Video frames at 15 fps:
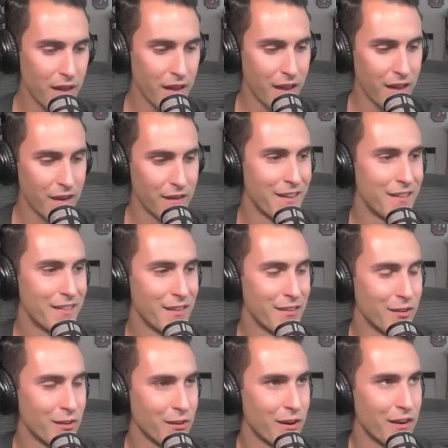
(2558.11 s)
and then
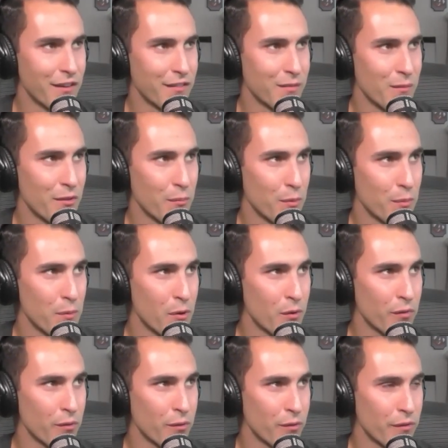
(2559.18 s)
started creating some other
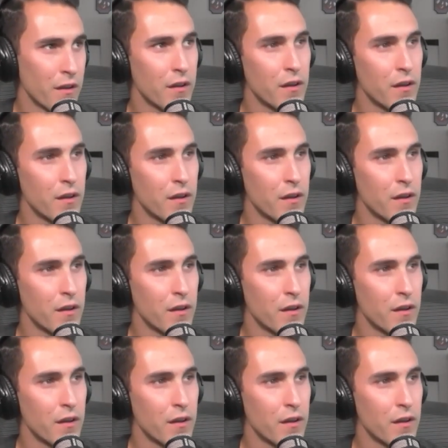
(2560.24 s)
proposals.